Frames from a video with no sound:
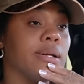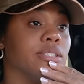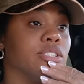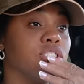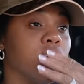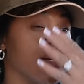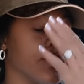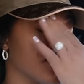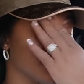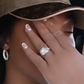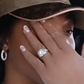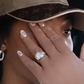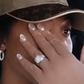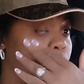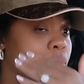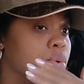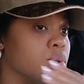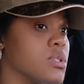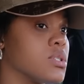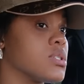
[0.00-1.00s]
just
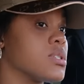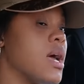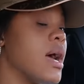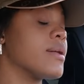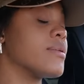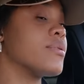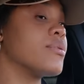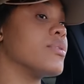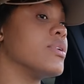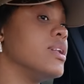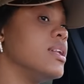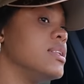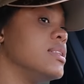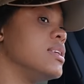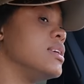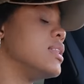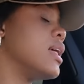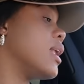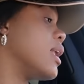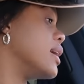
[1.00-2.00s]
fruits. I don't really
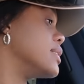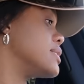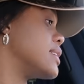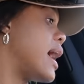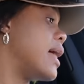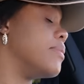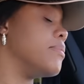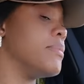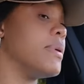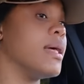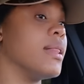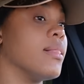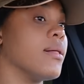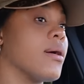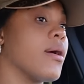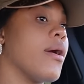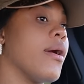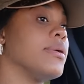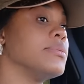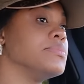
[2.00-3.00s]
need a lot and milk.
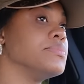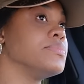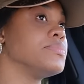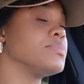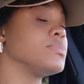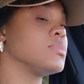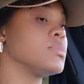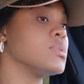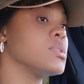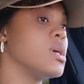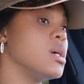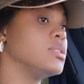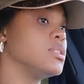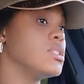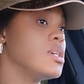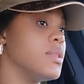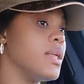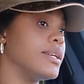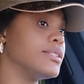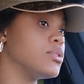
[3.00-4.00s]

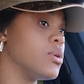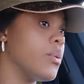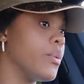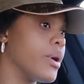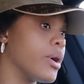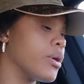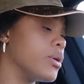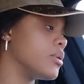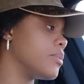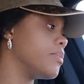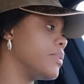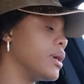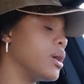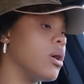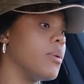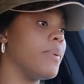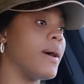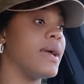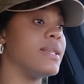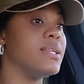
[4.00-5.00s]
So that's what we're going to pick
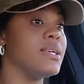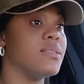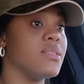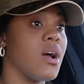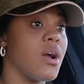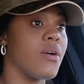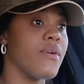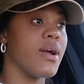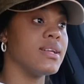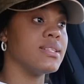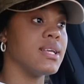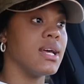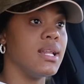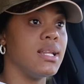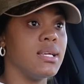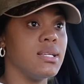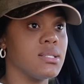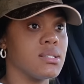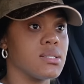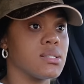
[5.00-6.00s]
up. I did not write a
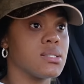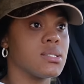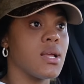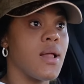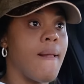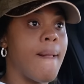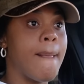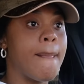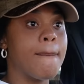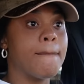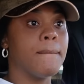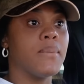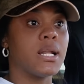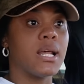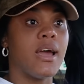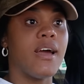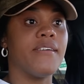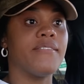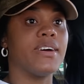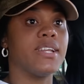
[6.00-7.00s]
list but I
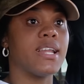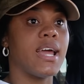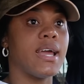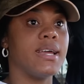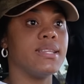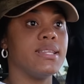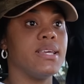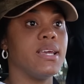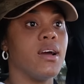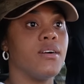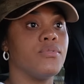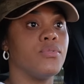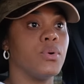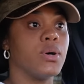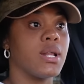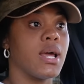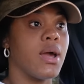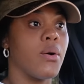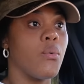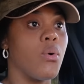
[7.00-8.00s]
have an idea of
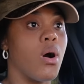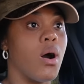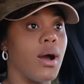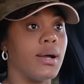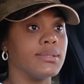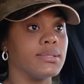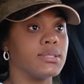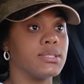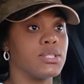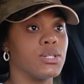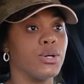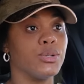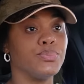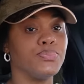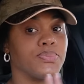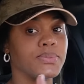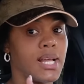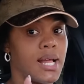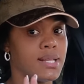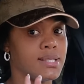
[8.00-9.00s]
what I want. So
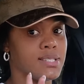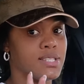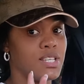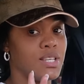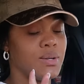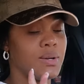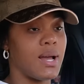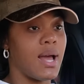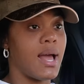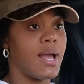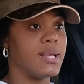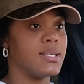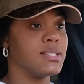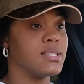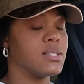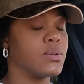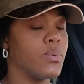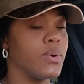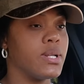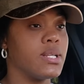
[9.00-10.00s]
I'll see you
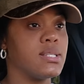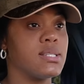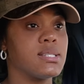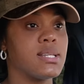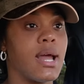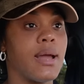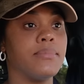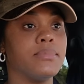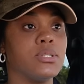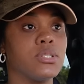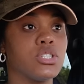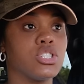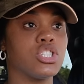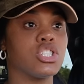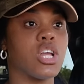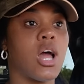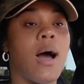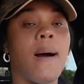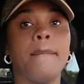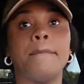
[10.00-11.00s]
guys when it's time to
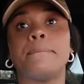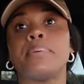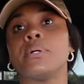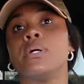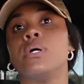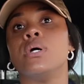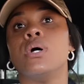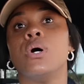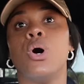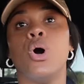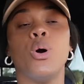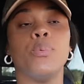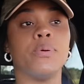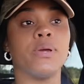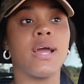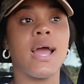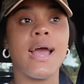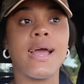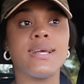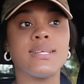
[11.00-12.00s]
shop. Hope you
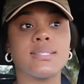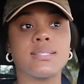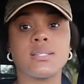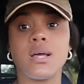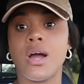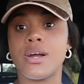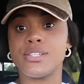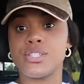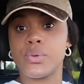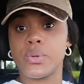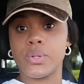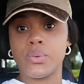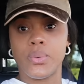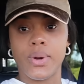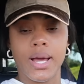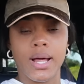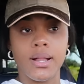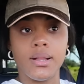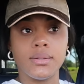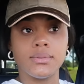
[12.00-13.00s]
guys are doing
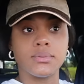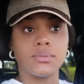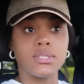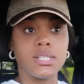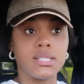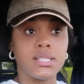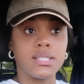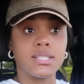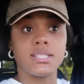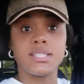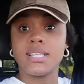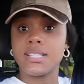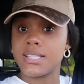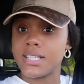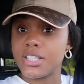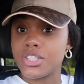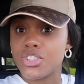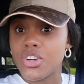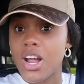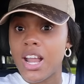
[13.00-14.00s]
well. This is this
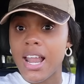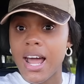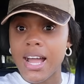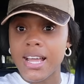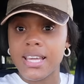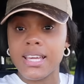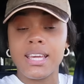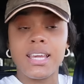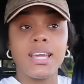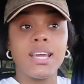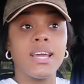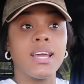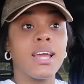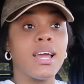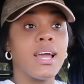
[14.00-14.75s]
Intralangi.